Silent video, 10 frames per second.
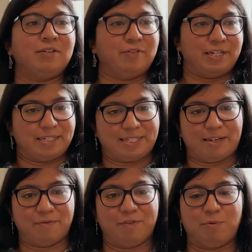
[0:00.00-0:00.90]
release the
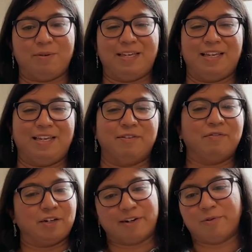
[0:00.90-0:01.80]
MVP,
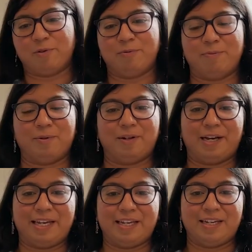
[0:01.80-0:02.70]
figure out what people
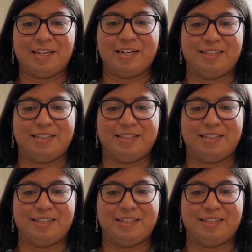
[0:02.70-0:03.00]
like.